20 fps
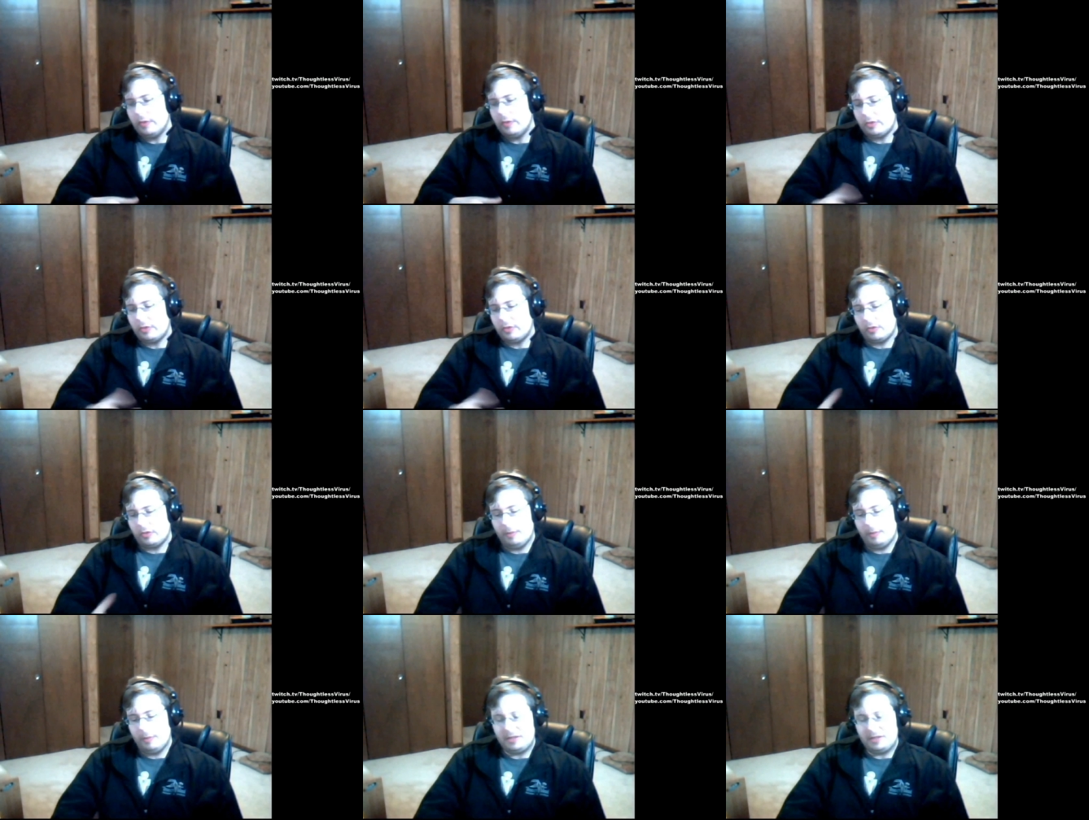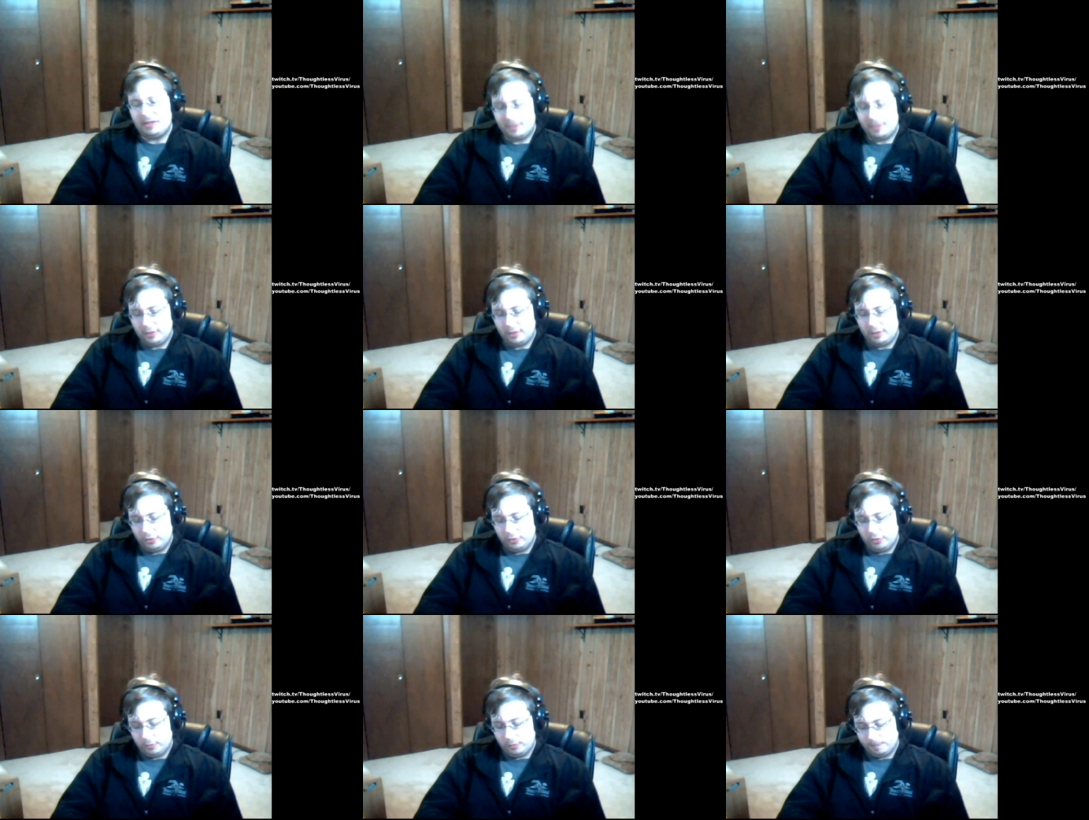the best thing to
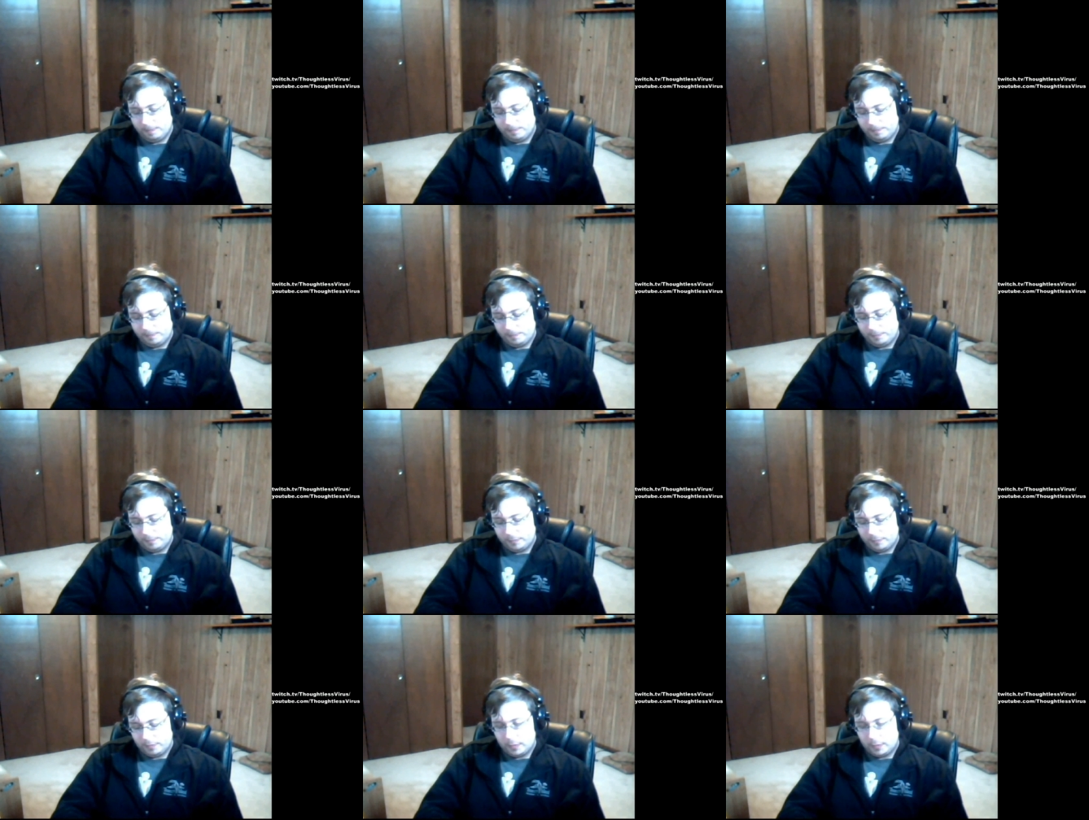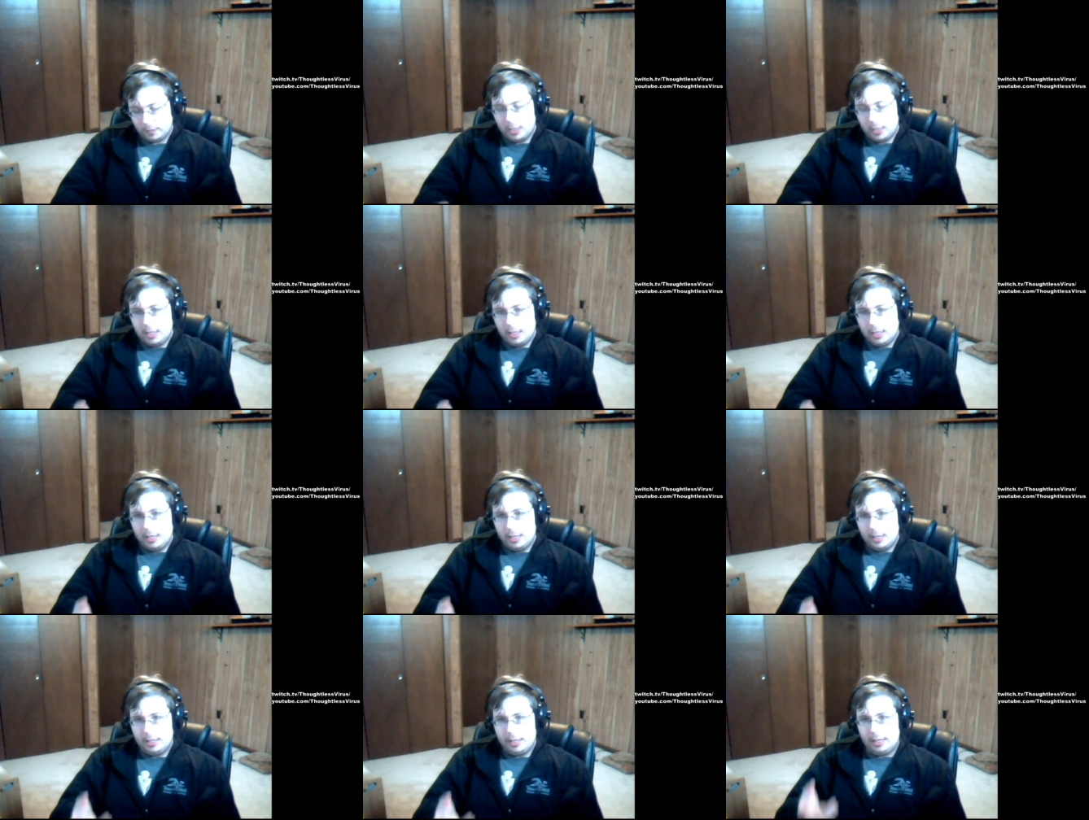do
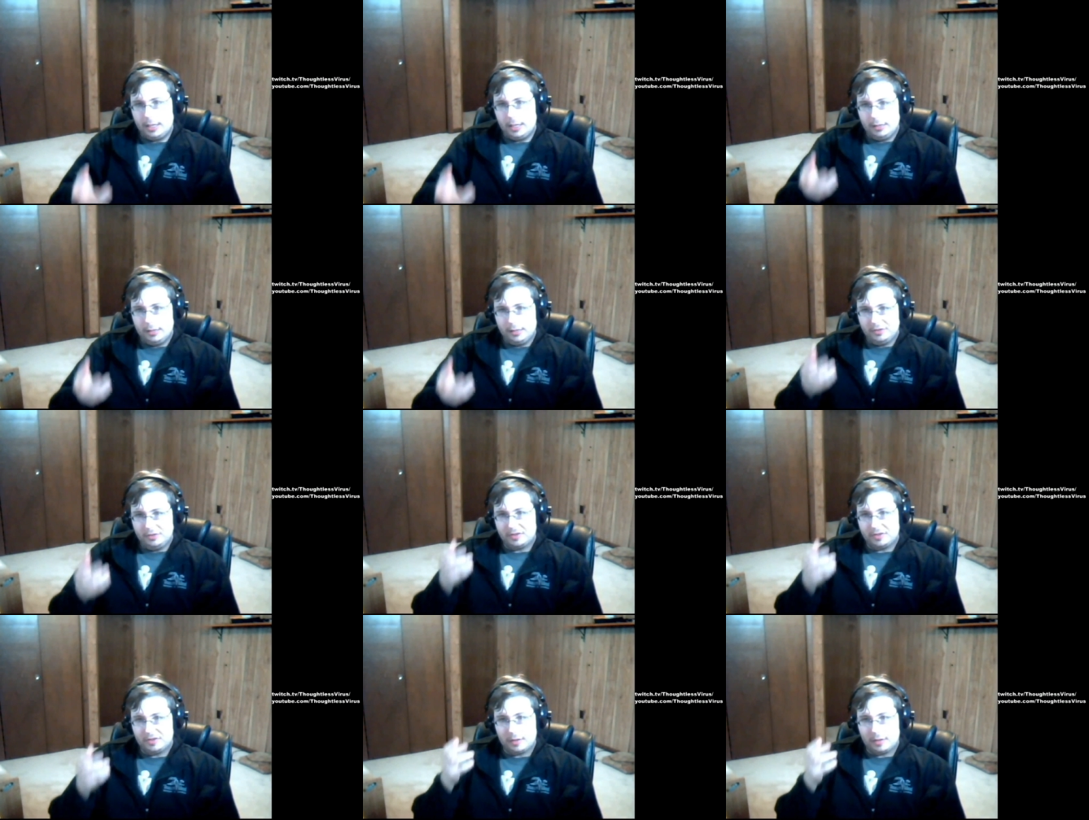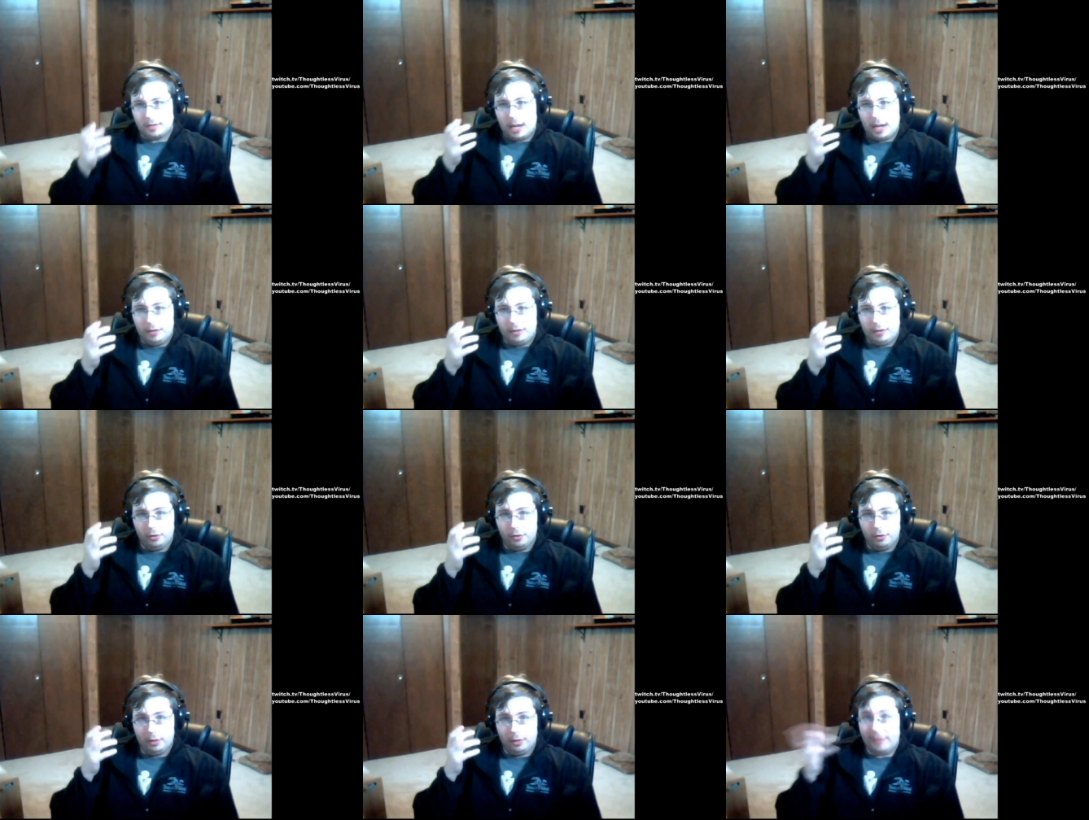is
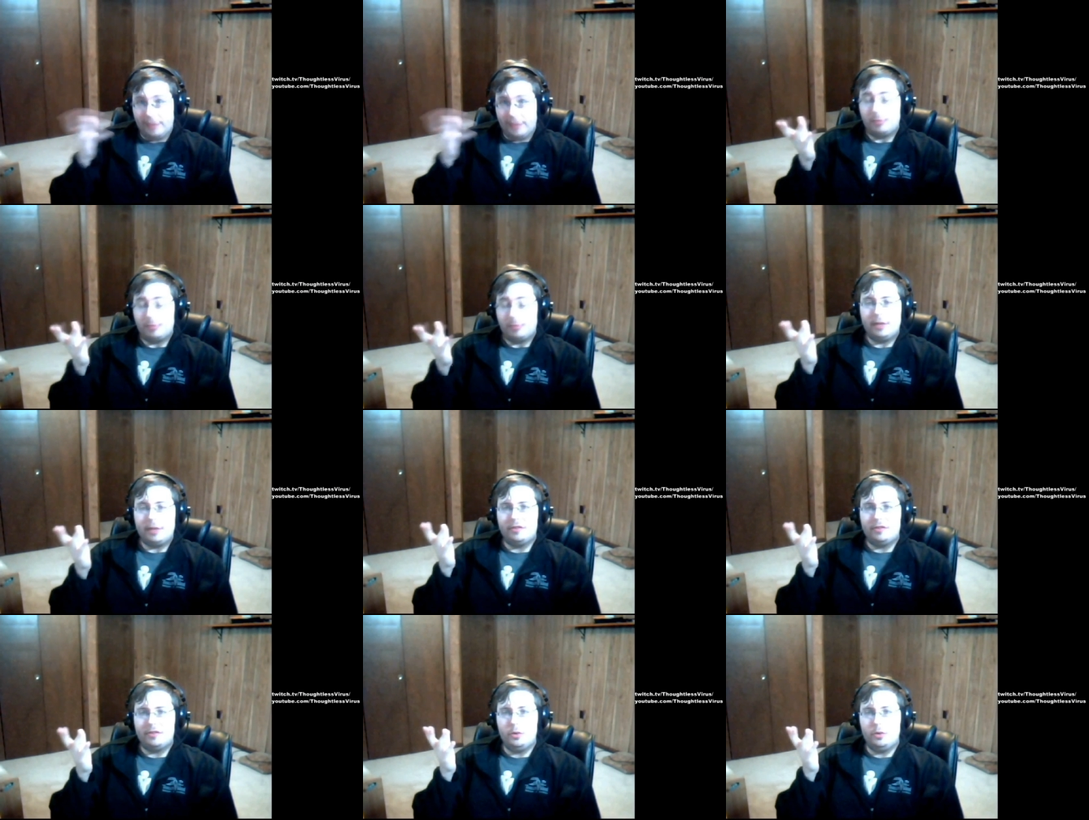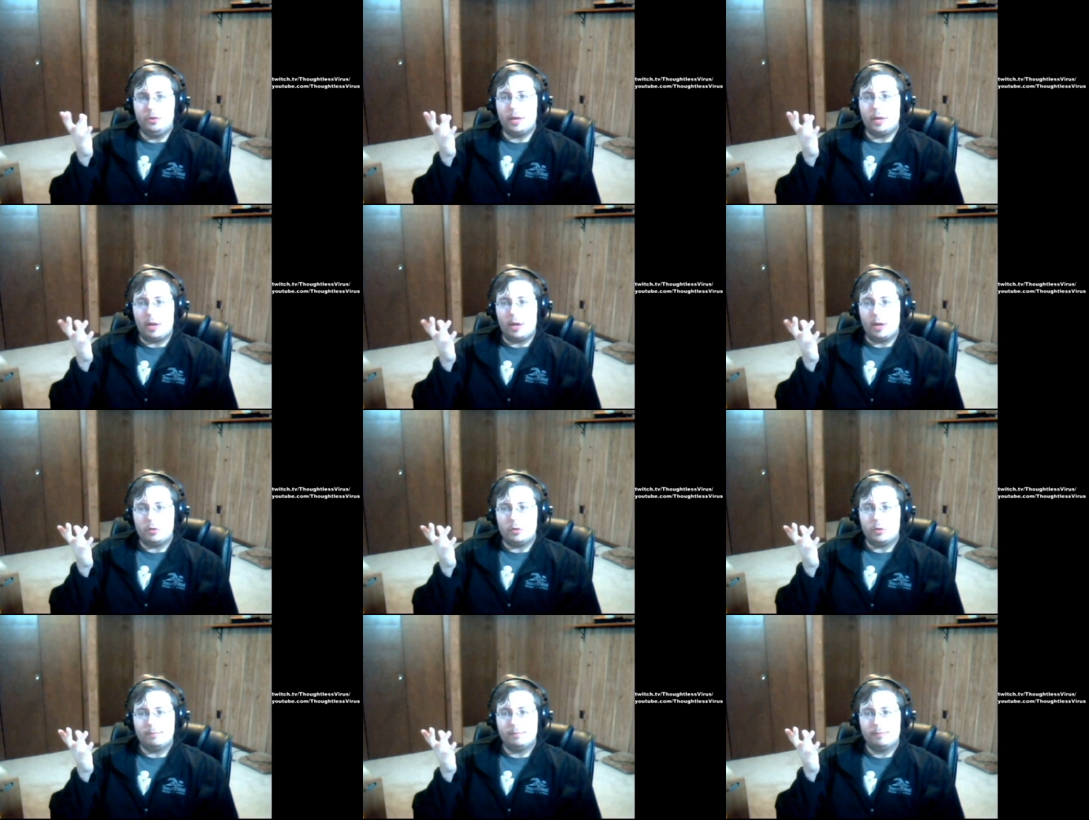either let the players duke it
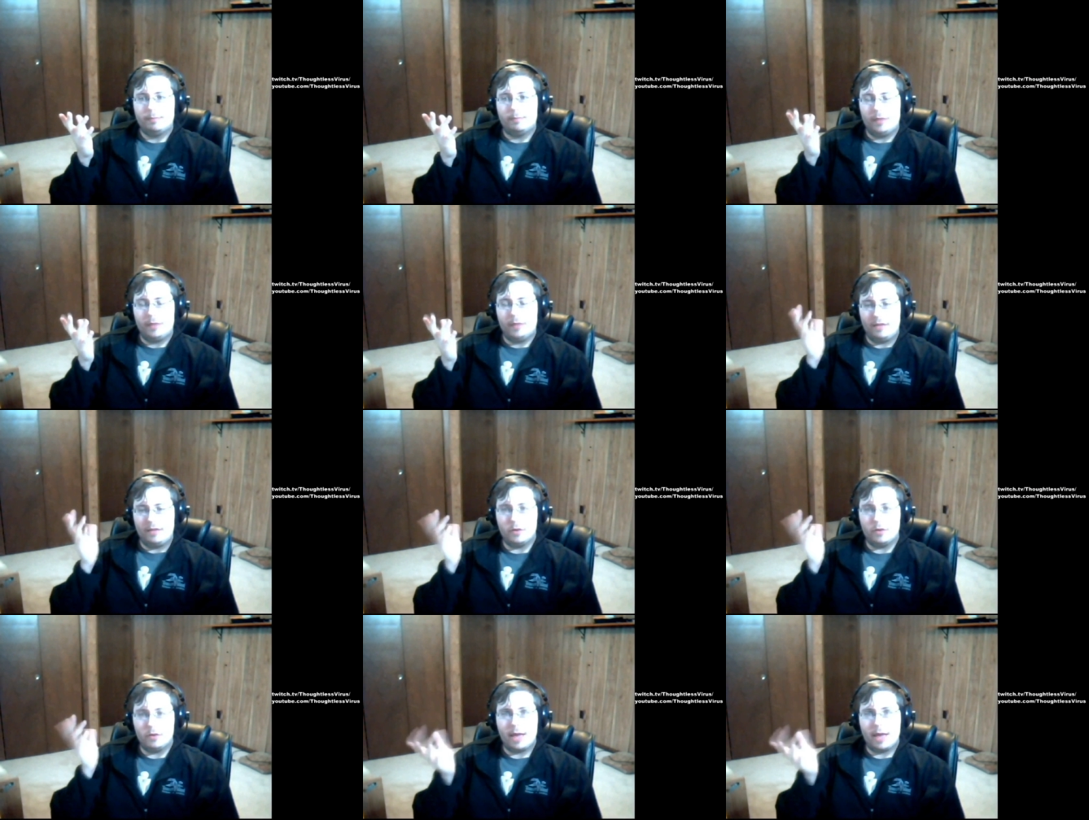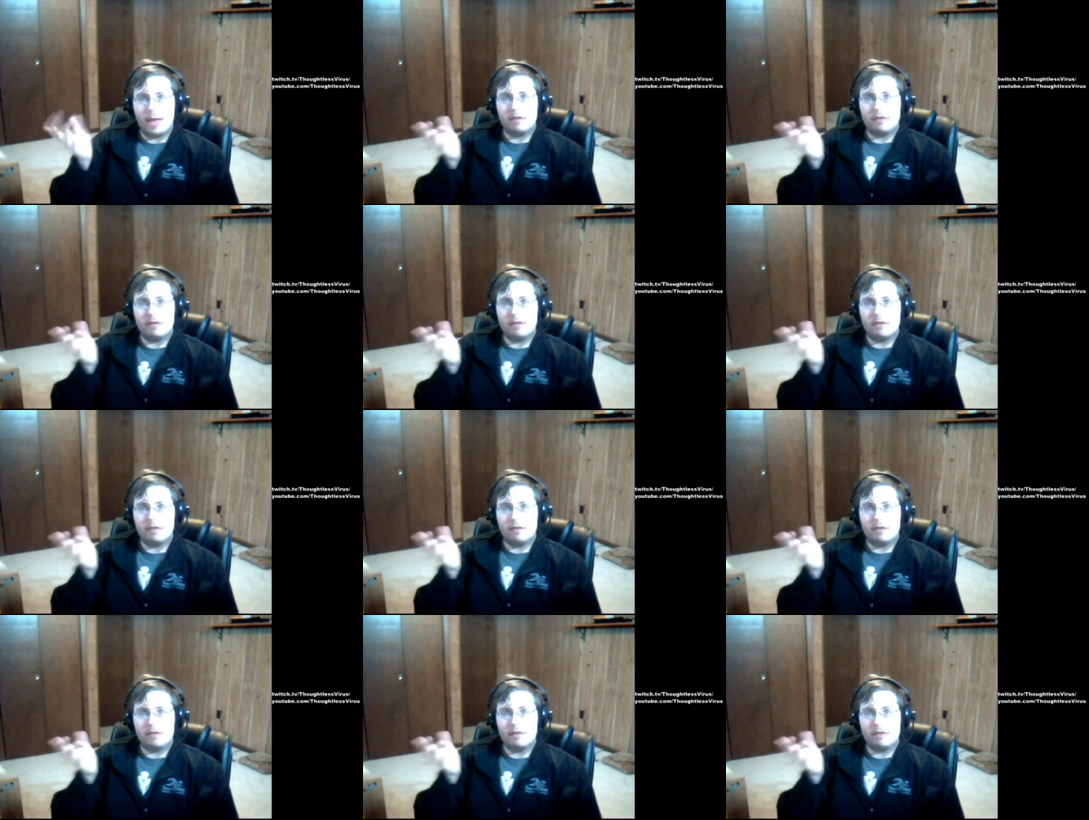out. If you have